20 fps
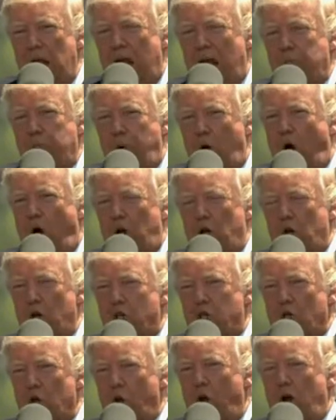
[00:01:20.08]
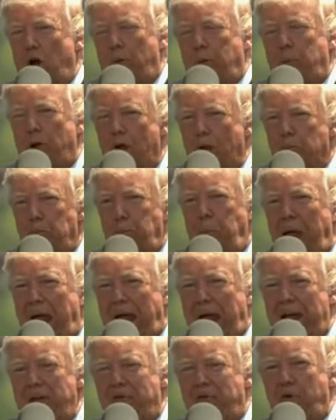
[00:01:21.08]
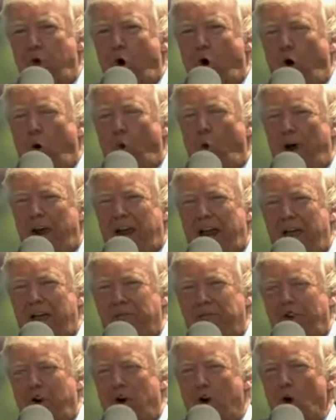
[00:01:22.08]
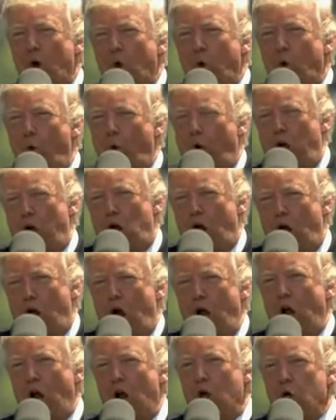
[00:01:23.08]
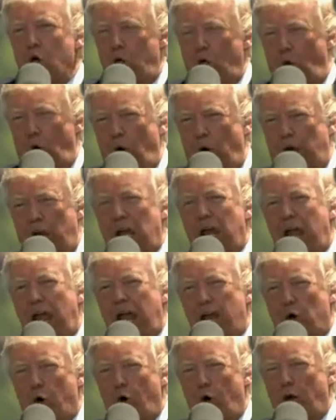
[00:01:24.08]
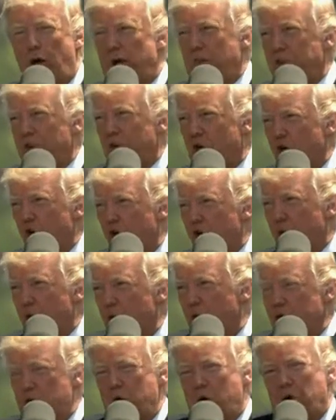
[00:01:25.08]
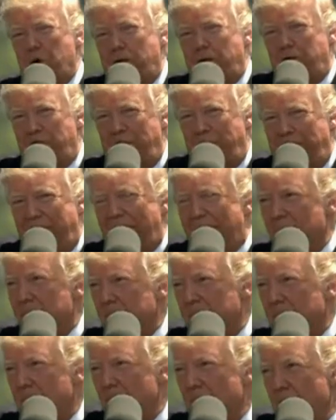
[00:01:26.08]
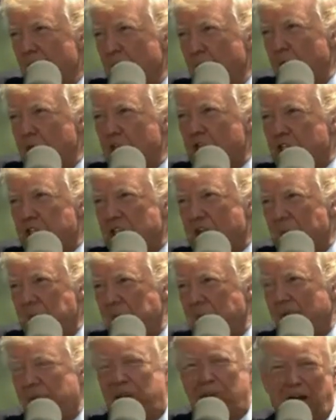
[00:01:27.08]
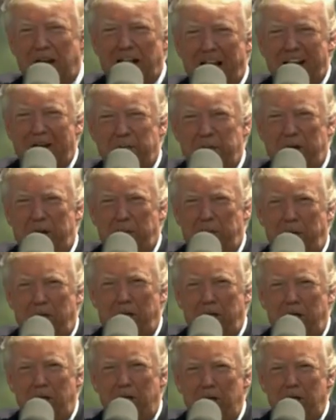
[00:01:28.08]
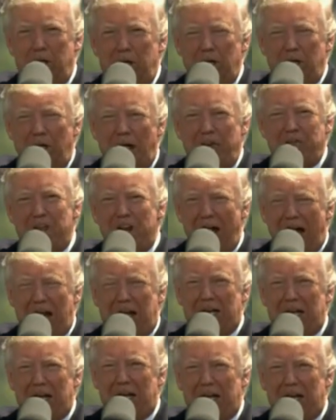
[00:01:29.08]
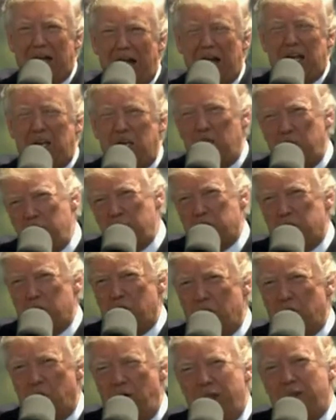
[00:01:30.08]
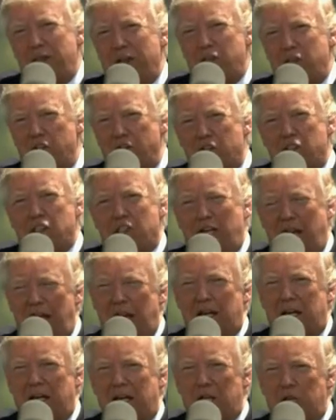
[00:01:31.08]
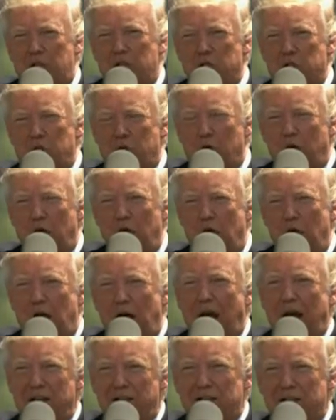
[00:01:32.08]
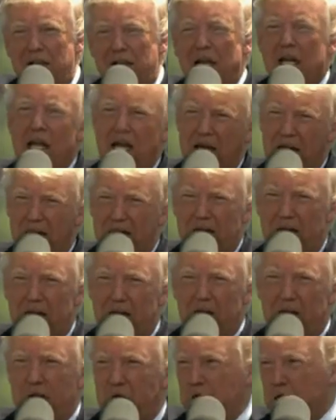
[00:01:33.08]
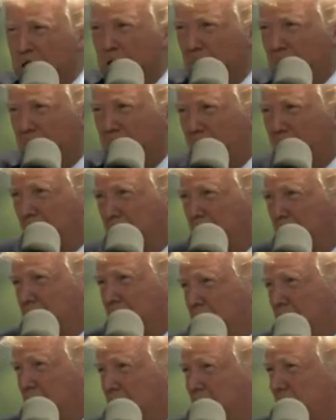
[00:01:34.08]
and partners who help pay for whatever we are doing and all of the good we're doing for them, which is something that a lot of people have not gotten used to, and they just can't get used to it. I say, get used to it, folks.